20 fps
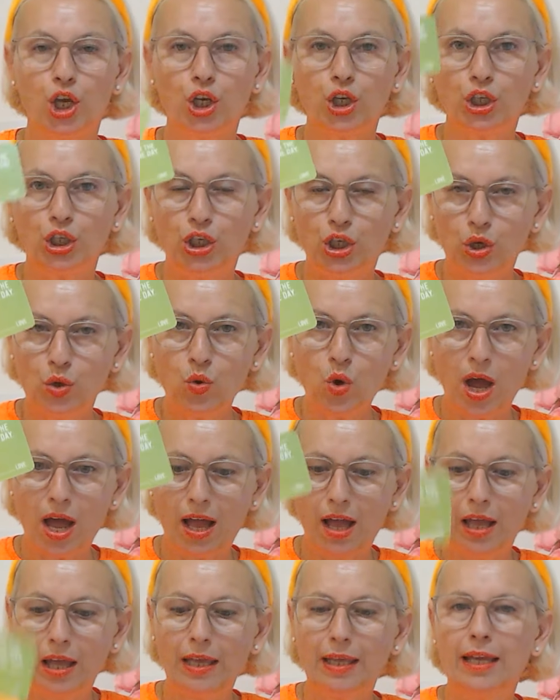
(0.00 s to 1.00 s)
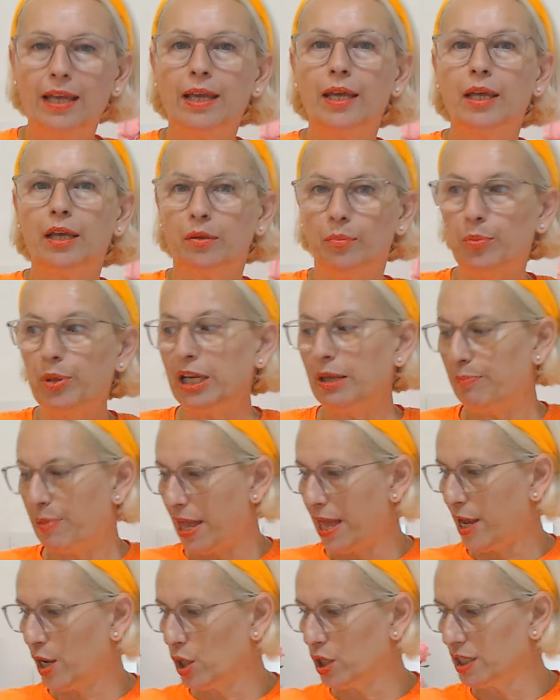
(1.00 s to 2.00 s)
you are
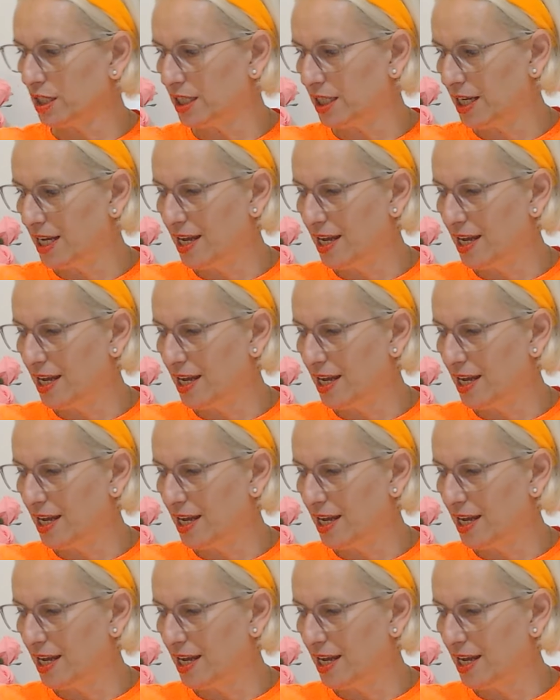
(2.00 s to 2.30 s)
prepared.